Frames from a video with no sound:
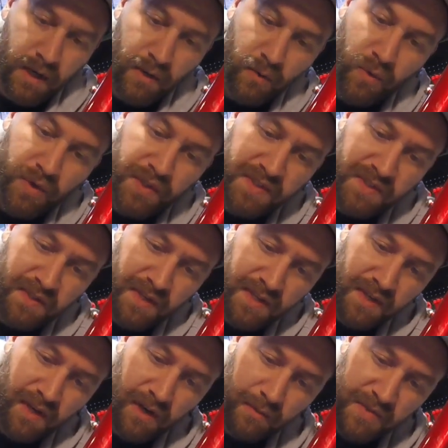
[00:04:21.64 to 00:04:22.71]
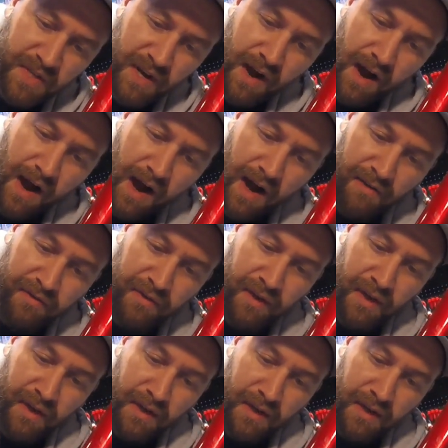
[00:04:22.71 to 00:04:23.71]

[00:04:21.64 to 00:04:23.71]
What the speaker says: Now once this comes off,